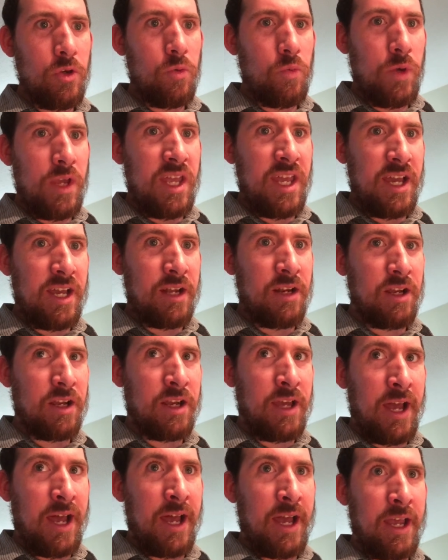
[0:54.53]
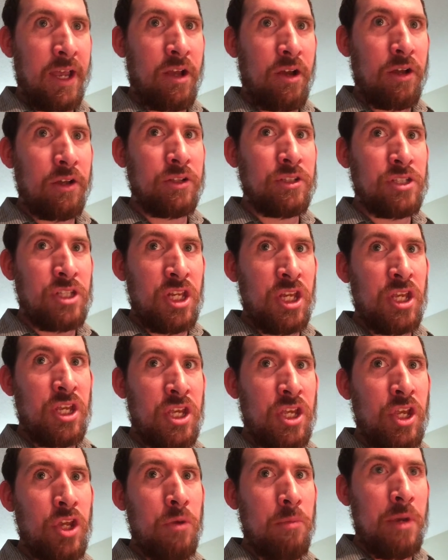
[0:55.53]
we had a guy called
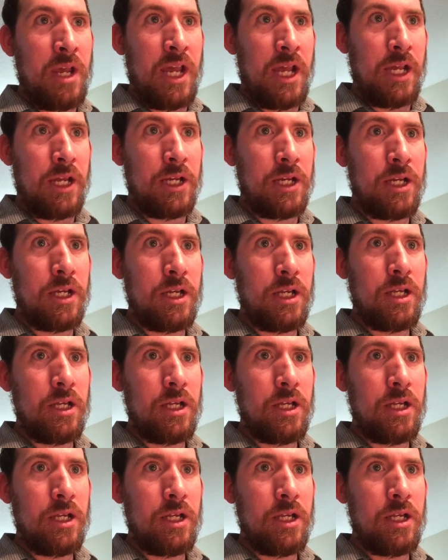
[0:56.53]
DQ Man.